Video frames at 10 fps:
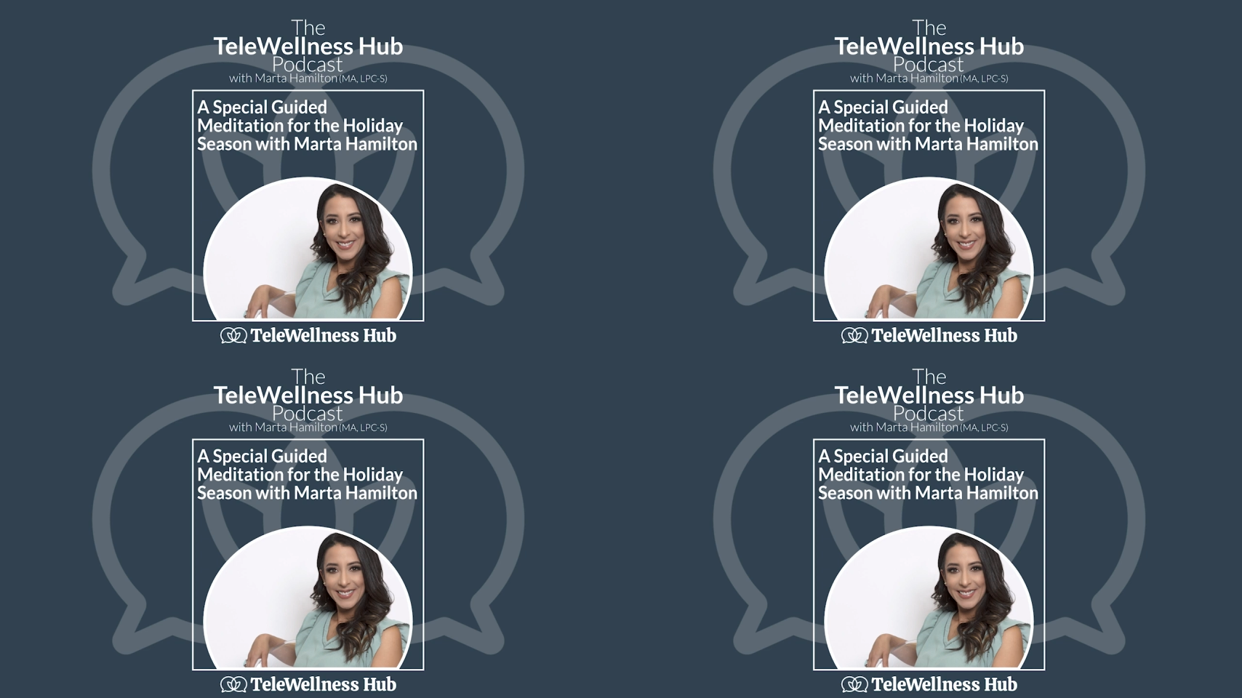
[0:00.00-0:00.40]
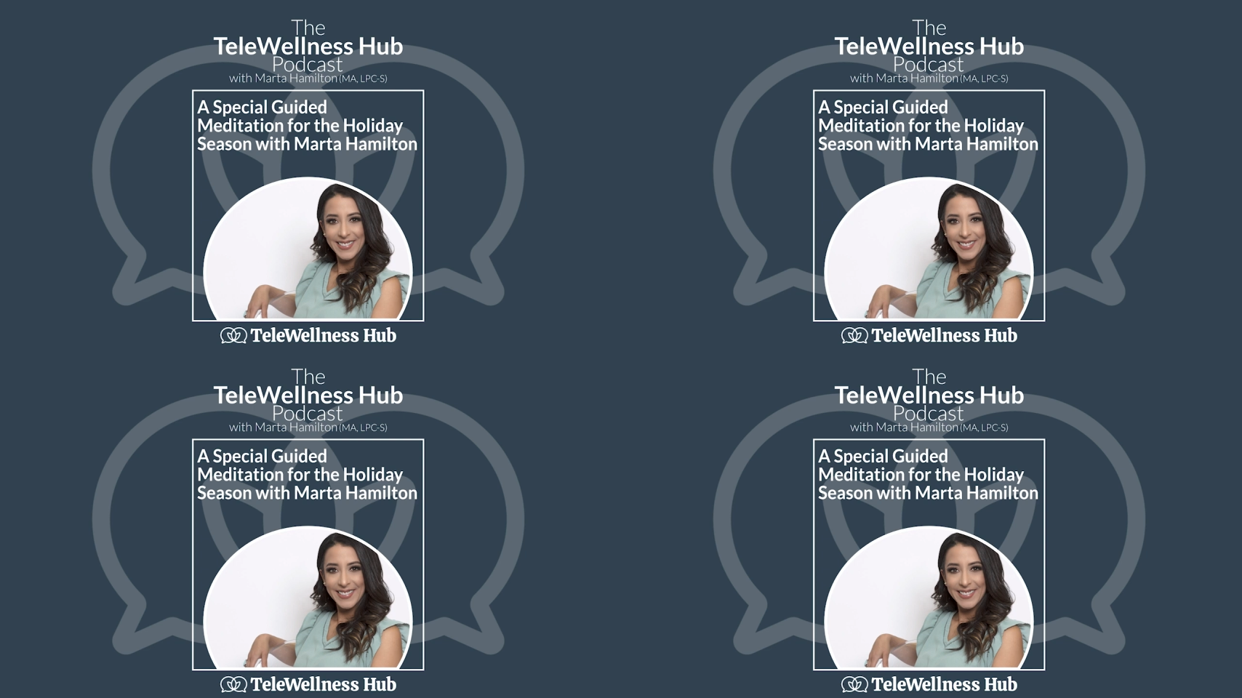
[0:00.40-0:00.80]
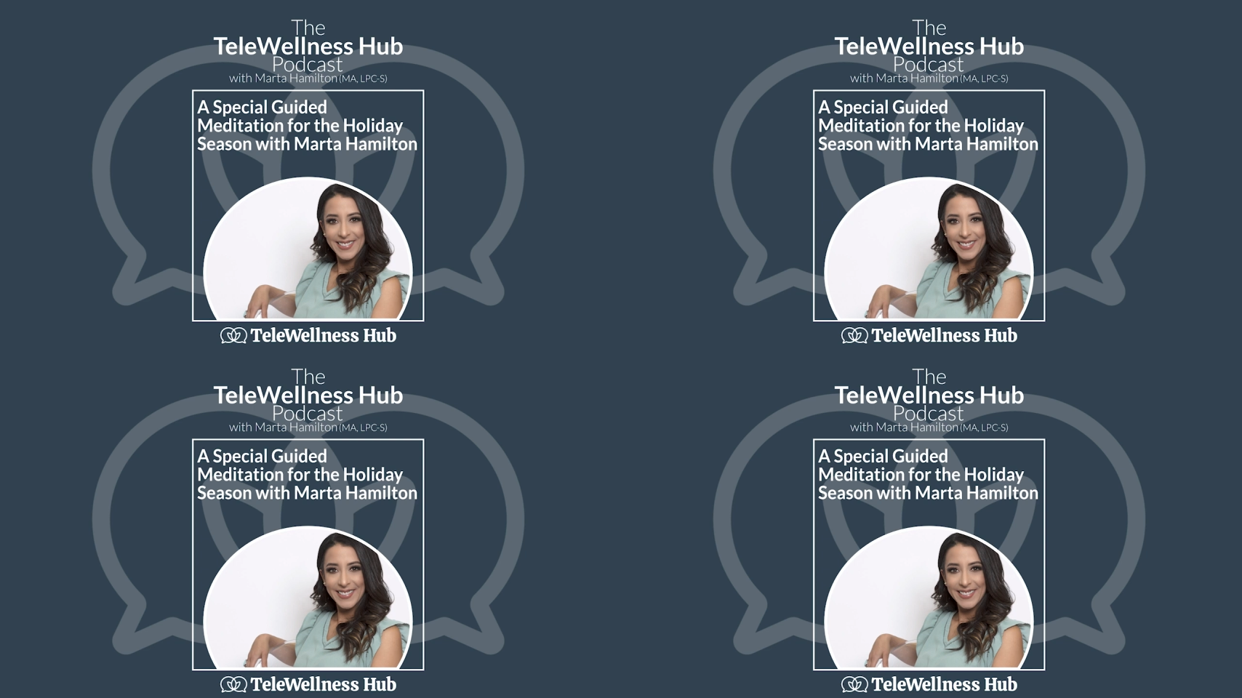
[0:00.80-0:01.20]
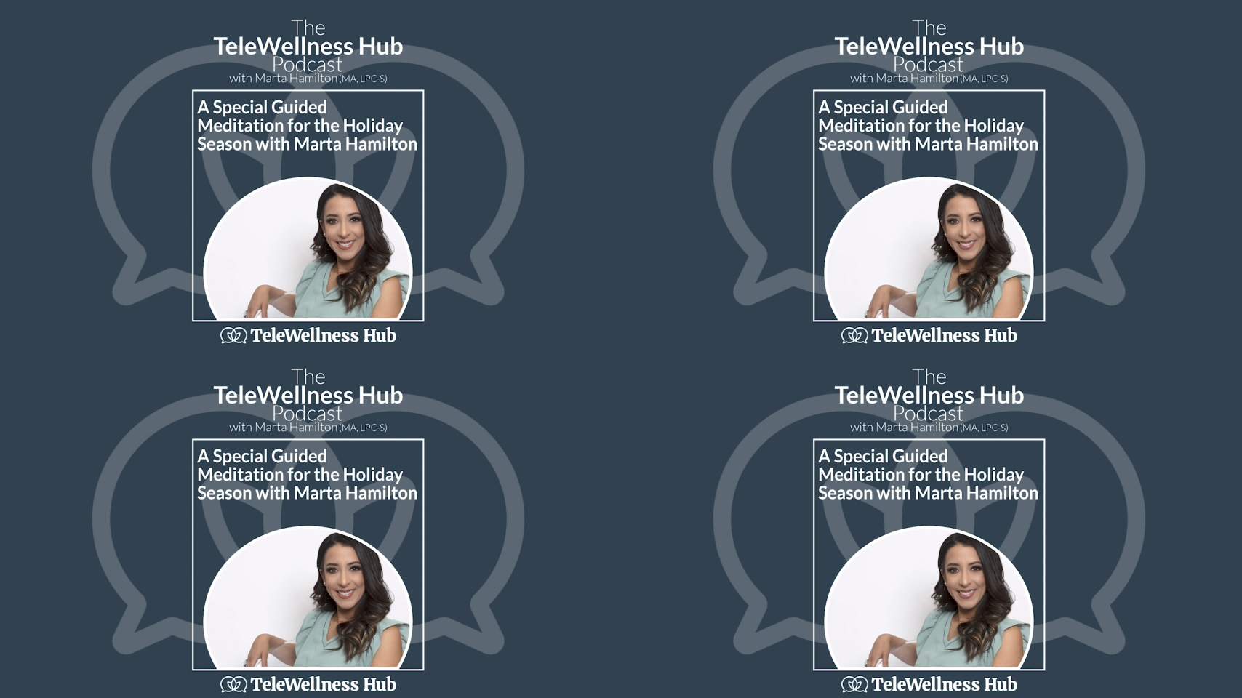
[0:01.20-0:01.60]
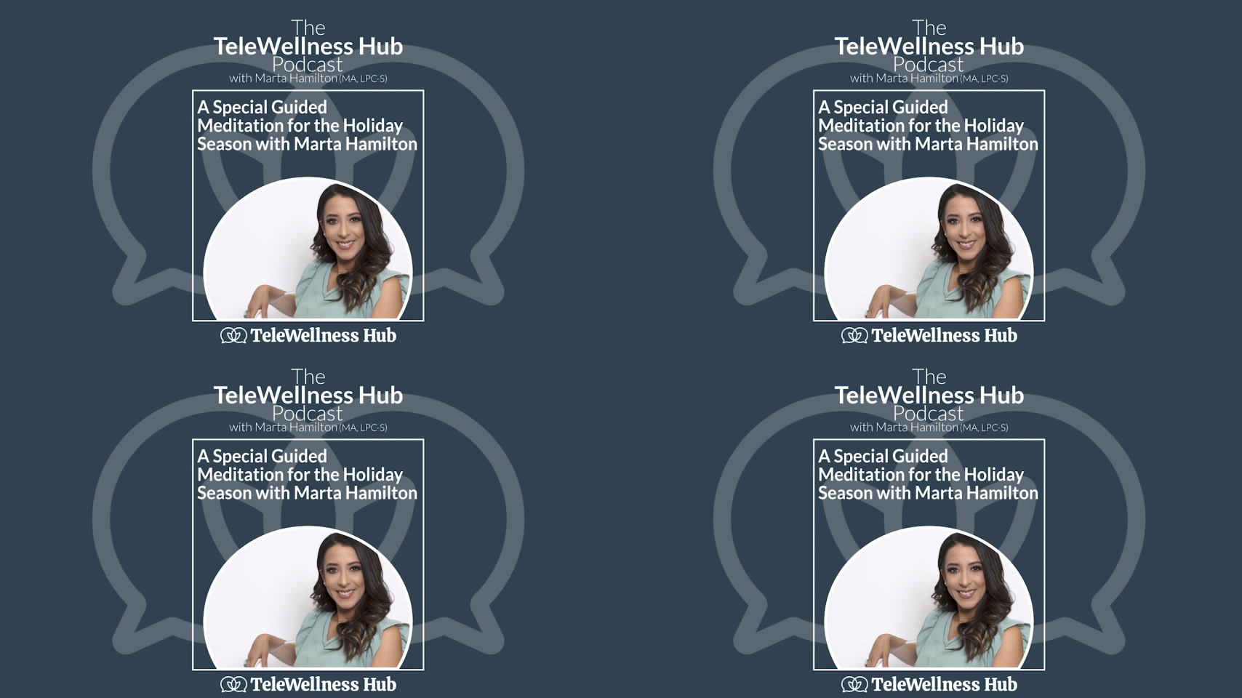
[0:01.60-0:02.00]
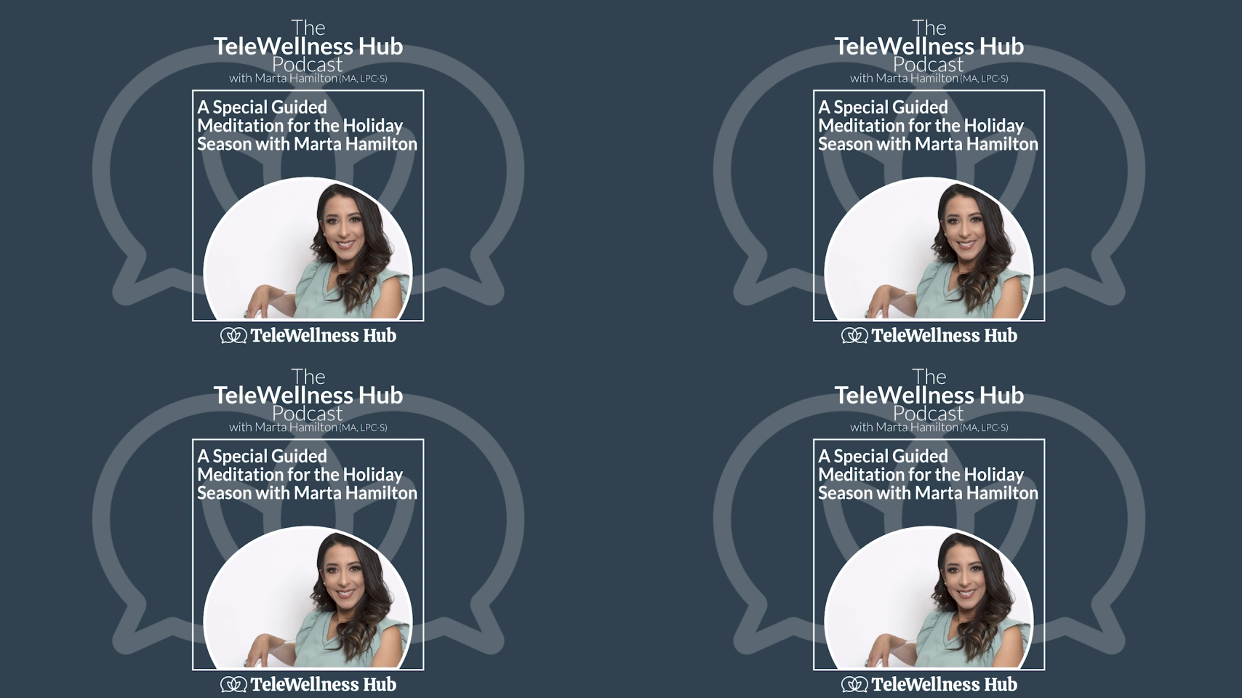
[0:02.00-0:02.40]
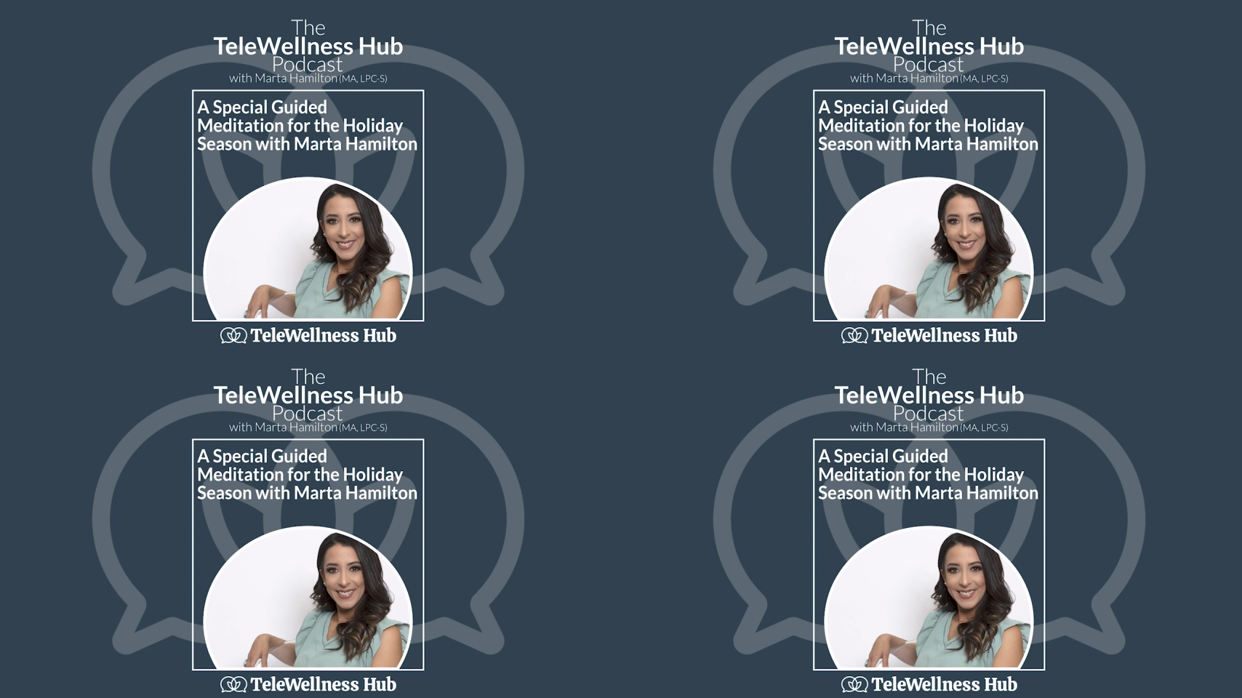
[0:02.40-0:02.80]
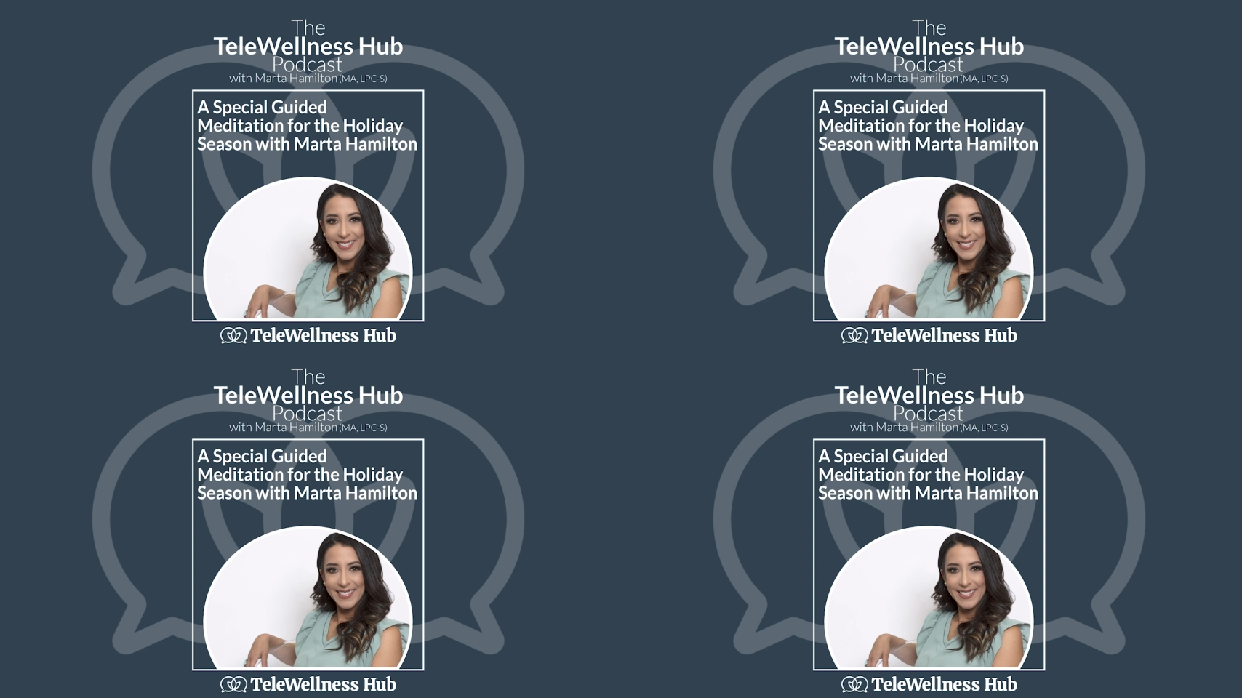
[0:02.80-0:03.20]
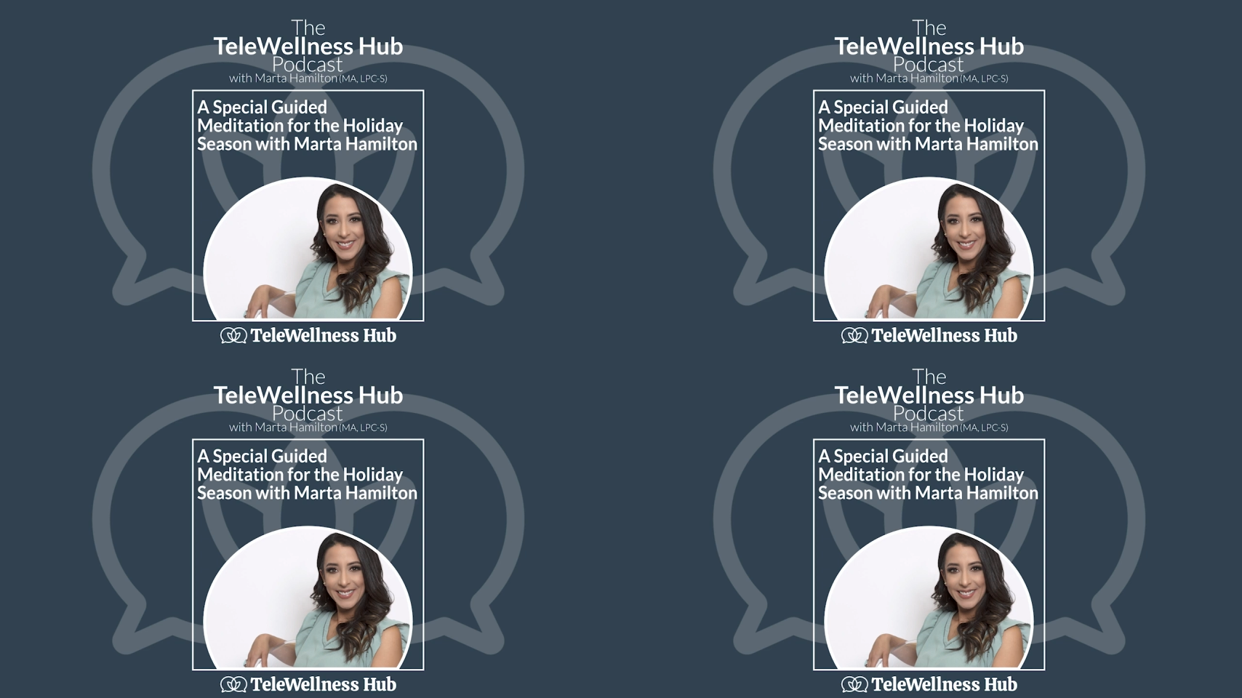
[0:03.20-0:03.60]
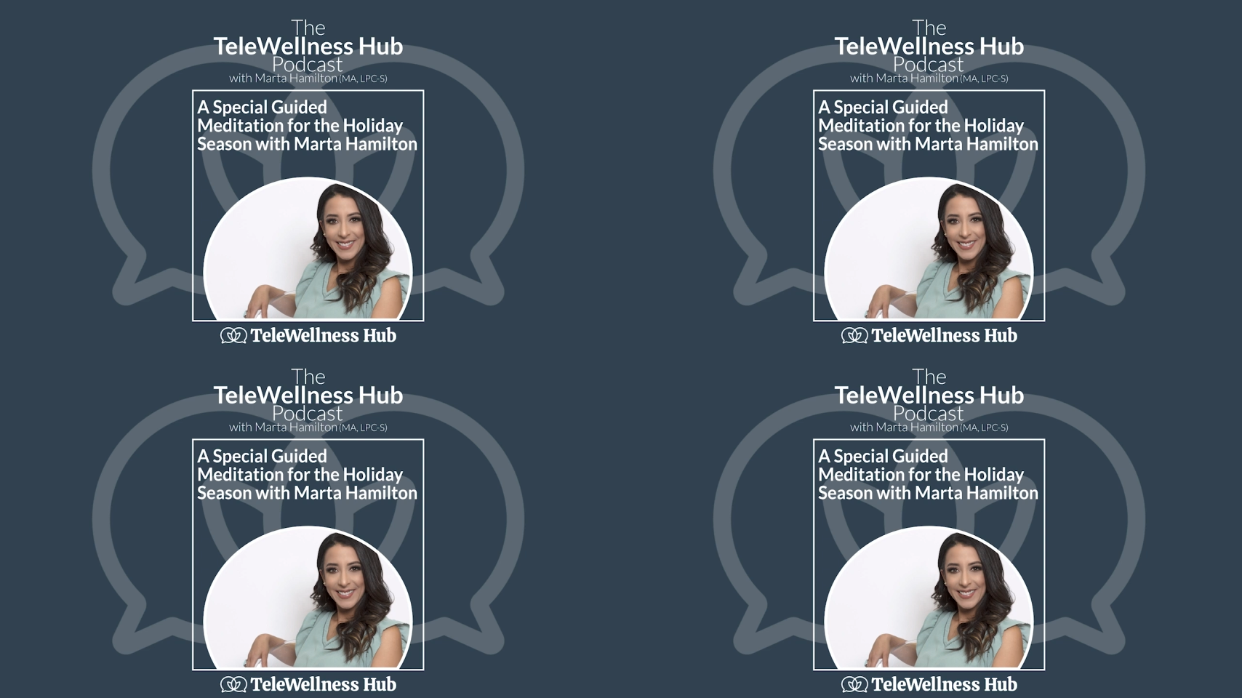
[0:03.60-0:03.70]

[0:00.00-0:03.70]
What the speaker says: The face doesn't move, so there is nothing to read.